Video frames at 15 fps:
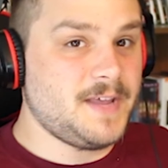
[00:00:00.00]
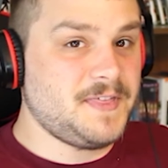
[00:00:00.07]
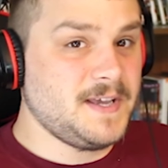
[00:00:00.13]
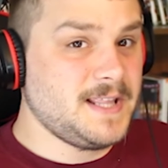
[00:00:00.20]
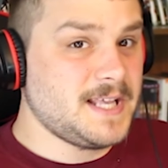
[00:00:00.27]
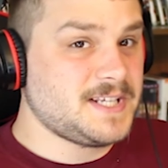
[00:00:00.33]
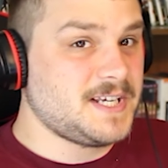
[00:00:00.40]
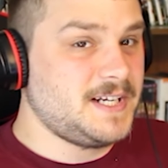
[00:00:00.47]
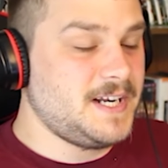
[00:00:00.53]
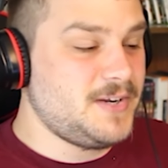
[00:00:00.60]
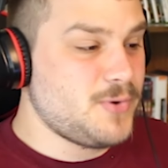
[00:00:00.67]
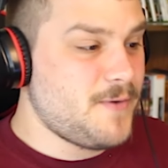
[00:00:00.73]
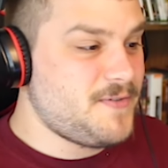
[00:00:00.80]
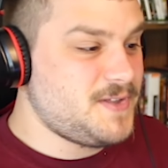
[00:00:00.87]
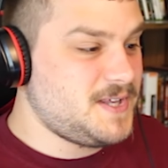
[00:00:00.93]
I think that's going to
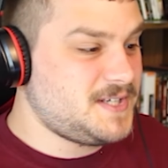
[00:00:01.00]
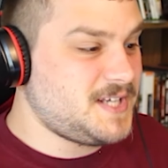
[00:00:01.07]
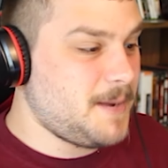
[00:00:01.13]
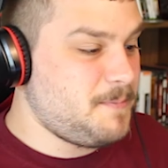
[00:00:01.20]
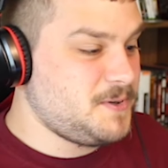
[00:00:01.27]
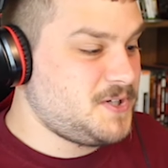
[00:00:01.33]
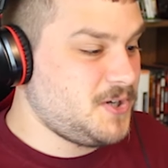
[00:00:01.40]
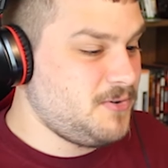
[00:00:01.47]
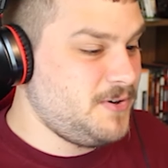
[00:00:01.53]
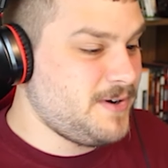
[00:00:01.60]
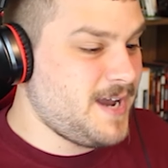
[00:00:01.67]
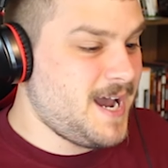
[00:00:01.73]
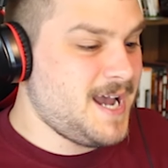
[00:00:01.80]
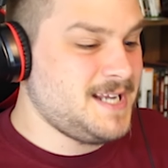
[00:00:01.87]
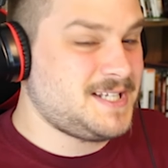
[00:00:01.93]
do it for this episode, you
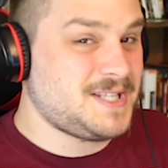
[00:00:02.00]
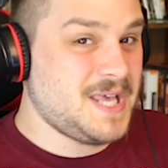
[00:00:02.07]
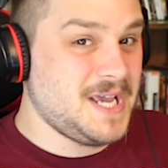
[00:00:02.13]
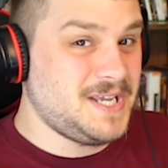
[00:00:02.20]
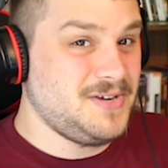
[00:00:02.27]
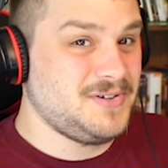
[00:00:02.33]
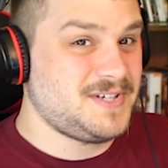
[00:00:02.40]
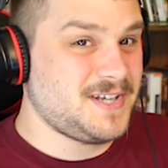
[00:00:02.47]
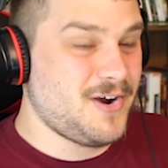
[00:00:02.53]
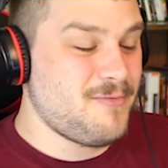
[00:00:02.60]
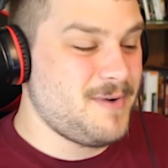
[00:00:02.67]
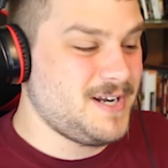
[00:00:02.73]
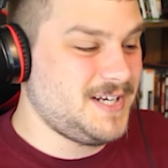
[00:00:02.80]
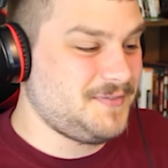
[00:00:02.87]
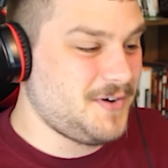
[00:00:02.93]
guys. Thank you so
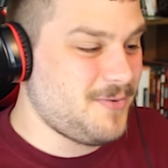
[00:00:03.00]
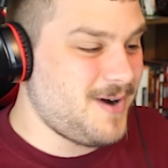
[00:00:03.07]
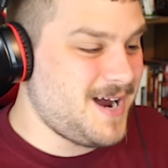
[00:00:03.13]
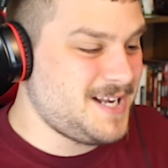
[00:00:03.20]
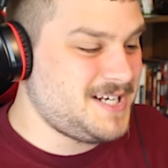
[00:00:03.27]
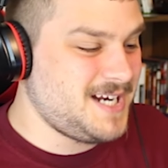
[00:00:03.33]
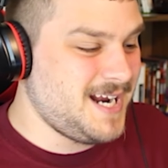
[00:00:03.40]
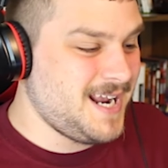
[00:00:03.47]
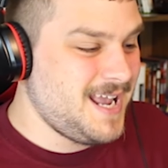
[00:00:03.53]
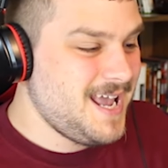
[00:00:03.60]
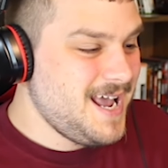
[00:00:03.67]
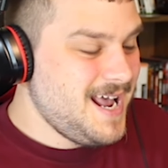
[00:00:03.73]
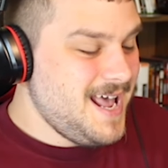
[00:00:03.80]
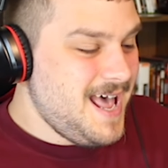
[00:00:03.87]
much for watching.